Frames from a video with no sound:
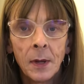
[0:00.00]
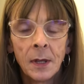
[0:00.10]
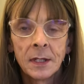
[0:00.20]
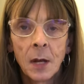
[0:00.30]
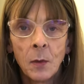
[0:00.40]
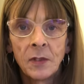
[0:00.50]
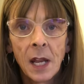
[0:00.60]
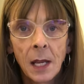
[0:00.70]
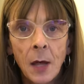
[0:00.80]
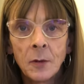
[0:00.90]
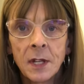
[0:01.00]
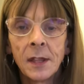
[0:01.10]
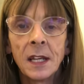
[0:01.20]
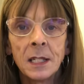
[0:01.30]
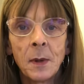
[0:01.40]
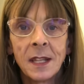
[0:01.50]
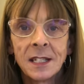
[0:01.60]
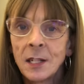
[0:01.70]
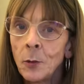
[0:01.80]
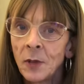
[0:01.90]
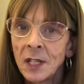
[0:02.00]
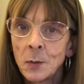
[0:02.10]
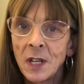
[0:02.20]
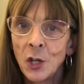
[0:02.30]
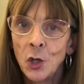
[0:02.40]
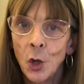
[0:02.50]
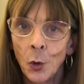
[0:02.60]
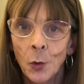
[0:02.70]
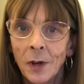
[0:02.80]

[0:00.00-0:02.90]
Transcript: So we've done loads of things, but there's still things we can do.